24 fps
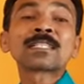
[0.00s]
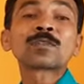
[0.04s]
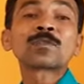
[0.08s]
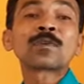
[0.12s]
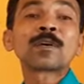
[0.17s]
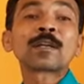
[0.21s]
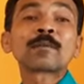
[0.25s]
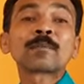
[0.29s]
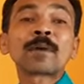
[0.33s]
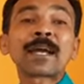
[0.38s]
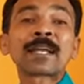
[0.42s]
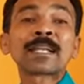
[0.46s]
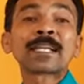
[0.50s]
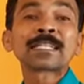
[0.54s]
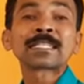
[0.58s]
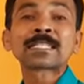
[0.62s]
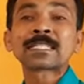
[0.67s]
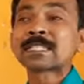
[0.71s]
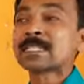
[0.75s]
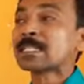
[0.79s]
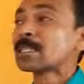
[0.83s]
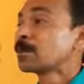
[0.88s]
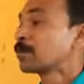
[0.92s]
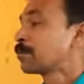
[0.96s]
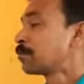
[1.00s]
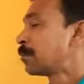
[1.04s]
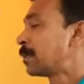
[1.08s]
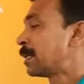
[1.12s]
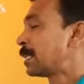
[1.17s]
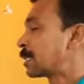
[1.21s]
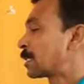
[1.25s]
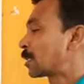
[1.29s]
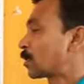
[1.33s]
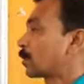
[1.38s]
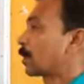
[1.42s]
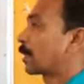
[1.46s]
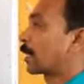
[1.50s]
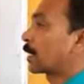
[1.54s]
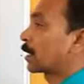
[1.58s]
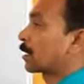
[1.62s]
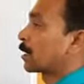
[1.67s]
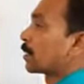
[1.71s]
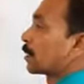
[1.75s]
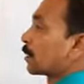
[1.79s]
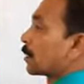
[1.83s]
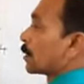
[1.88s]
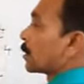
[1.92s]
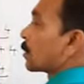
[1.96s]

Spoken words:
square minus b square.